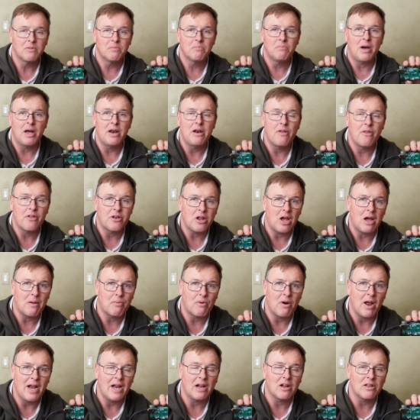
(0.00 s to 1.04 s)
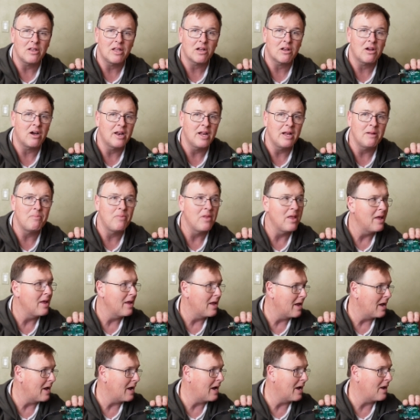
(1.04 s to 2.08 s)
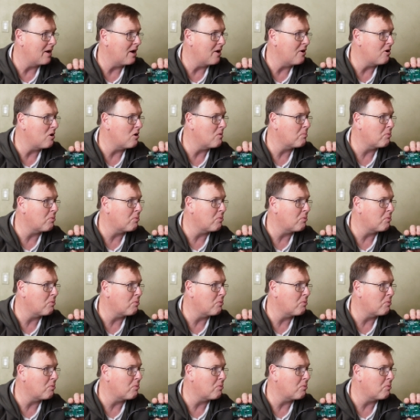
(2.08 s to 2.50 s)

button on the top right, click on it, and under